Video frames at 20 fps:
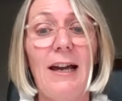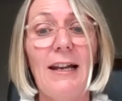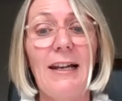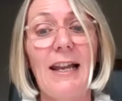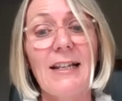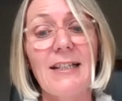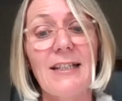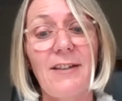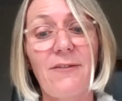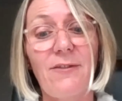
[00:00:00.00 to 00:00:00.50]

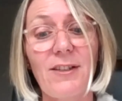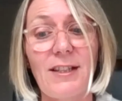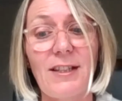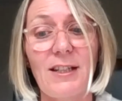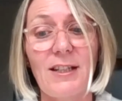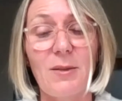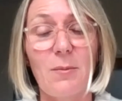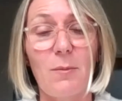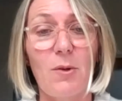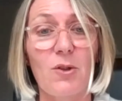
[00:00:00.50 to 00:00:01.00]
Unless if you
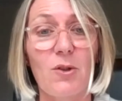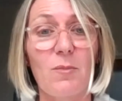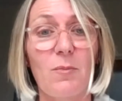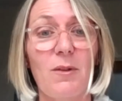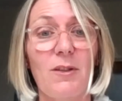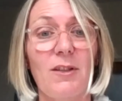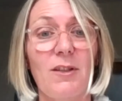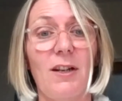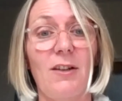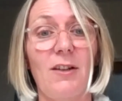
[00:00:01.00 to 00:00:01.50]
said to my
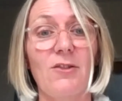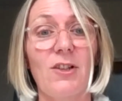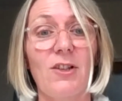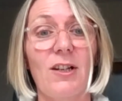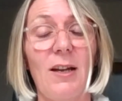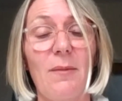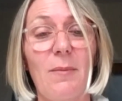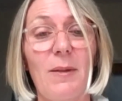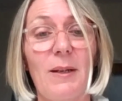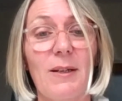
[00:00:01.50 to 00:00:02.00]
husband, you know, "Do you
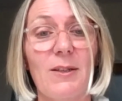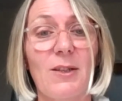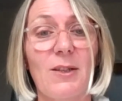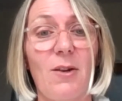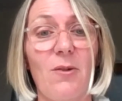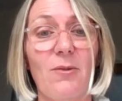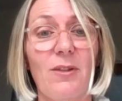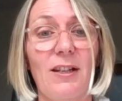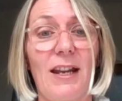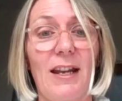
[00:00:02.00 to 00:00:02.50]
like being
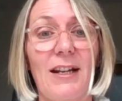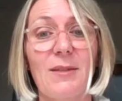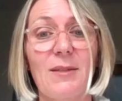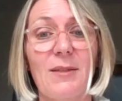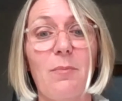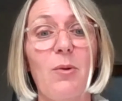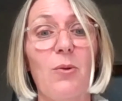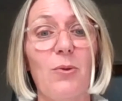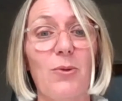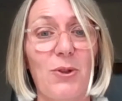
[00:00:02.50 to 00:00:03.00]
sold the
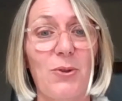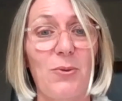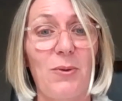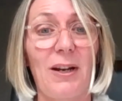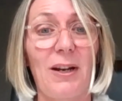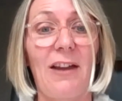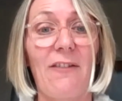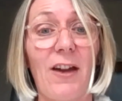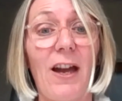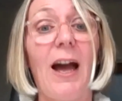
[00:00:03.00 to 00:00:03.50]
next Porsche
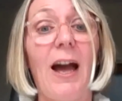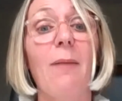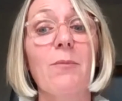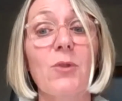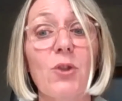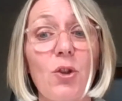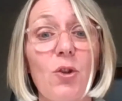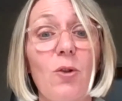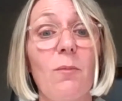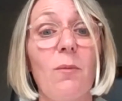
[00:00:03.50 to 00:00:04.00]
or whatever?"
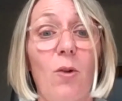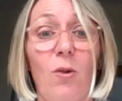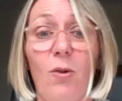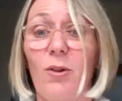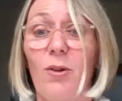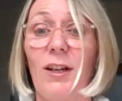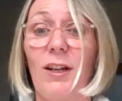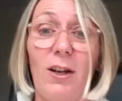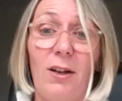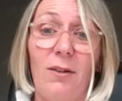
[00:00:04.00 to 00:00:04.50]
I'm sure,
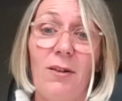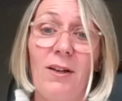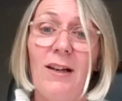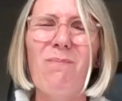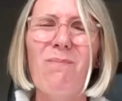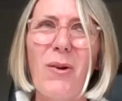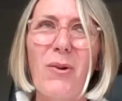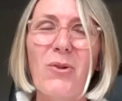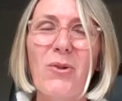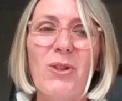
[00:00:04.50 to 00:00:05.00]
or, you know,
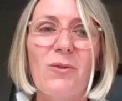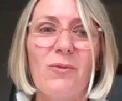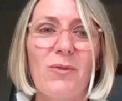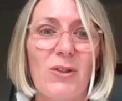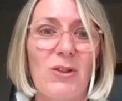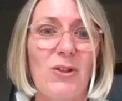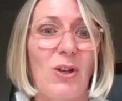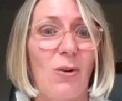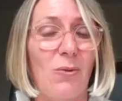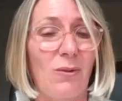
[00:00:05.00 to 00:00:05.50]
most of
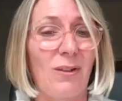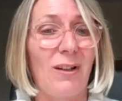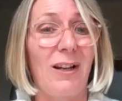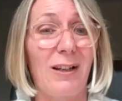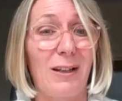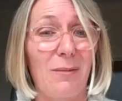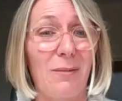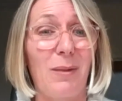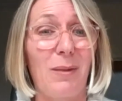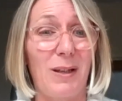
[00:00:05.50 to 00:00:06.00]
us don't
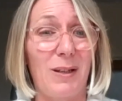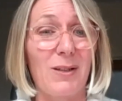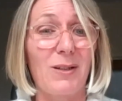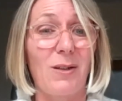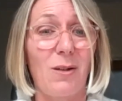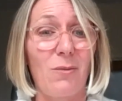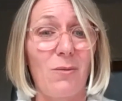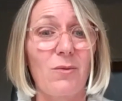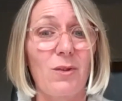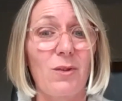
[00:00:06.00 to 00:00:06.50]
like being
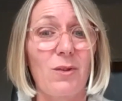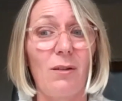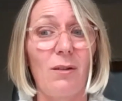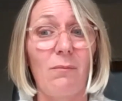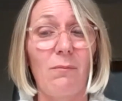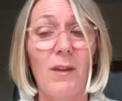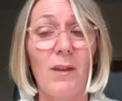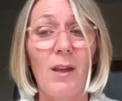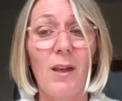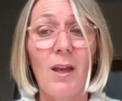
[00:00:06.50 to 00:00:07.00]
sold to.
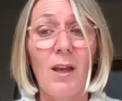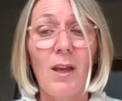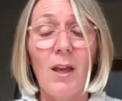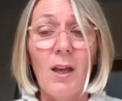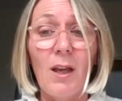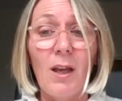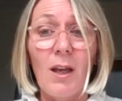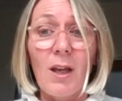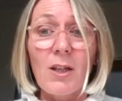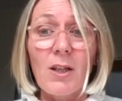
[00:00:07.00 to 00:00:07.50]

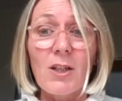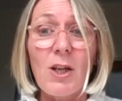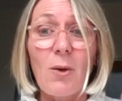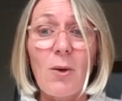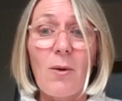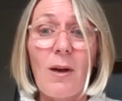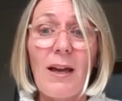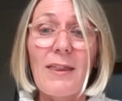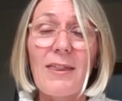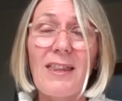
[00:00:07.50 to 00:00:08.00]

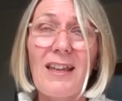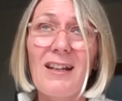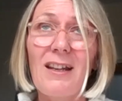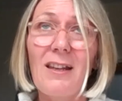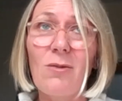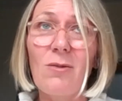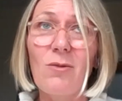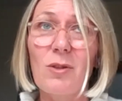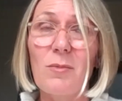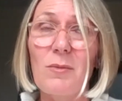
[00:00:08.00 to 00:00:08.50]
So then
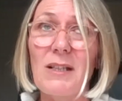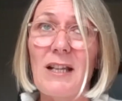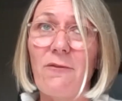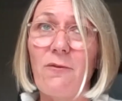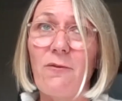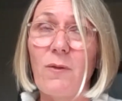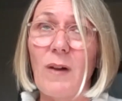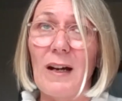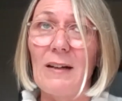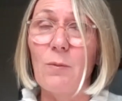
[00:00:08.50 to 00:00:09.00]
I thought to
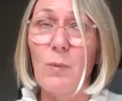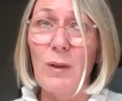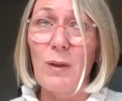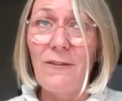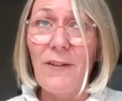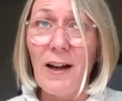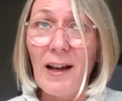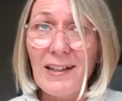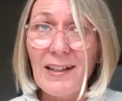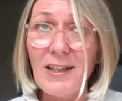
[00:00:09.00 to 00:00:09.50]
myself, right, well,
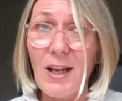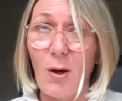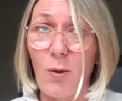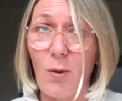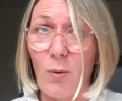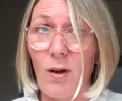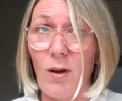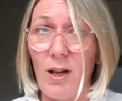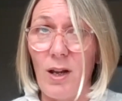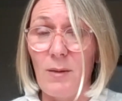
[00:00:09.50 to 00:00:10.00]
if I
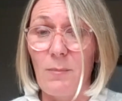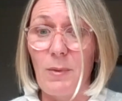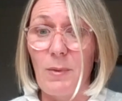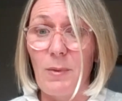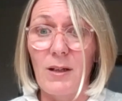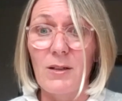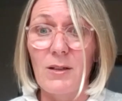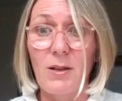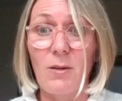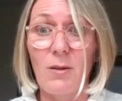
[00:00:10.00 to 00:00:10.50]
don't like
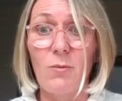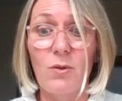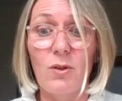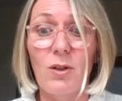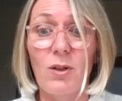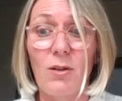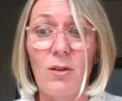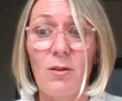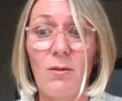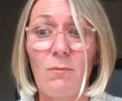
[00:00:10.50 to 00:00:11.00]
being sold
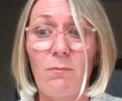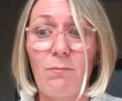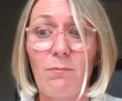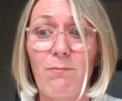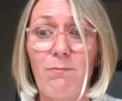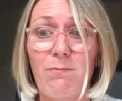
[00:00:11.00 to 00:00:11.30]
to,